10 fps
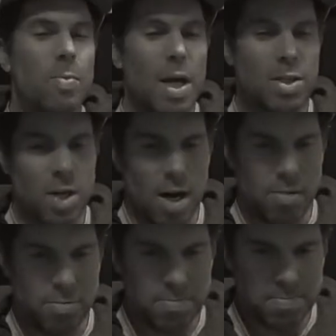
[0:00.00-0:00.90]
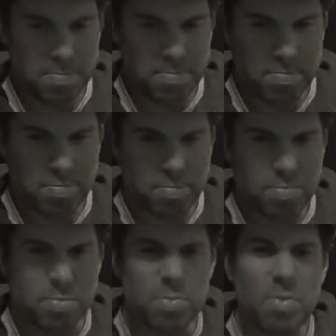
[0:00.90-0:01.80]
a ways off.
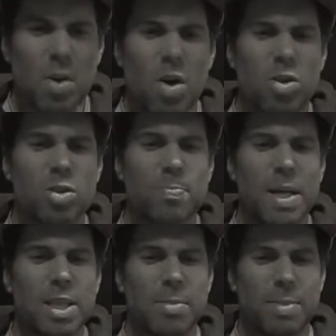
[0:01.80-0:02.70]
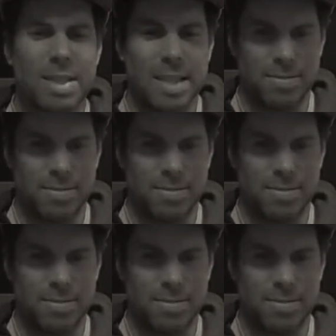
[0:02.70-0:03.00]
Our spaceship this